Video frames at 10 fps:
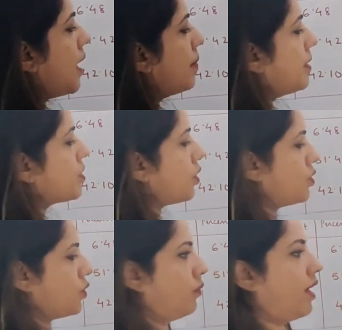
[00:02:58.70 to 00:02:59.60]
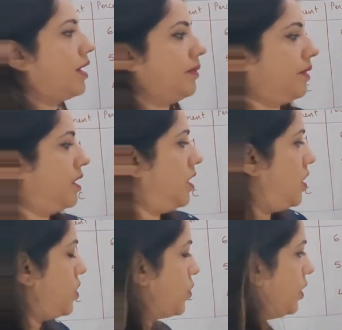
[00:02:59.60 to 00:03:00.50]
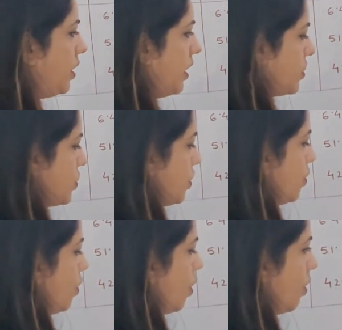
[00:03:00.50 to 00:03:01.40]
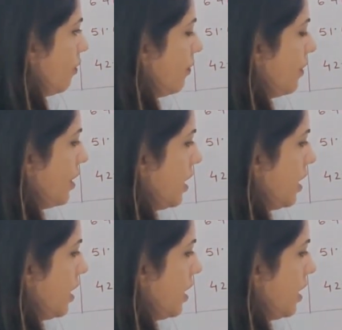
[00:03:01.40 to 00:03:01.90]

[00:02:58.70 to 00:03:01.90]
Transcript: carbon is also 1. So the ratio of